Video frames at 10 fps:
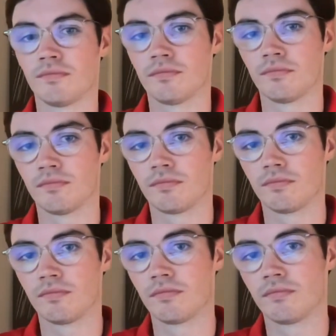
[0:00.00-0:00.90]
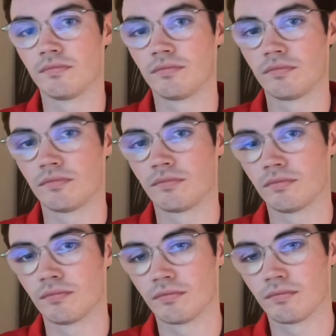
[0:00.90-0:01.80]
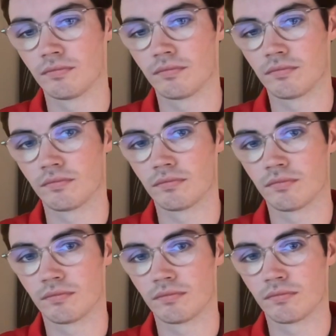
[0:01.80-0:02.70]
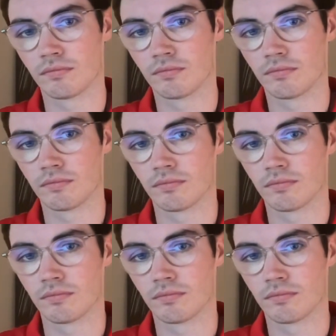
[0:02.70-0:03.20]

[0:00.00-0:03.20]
This person isn't speaking.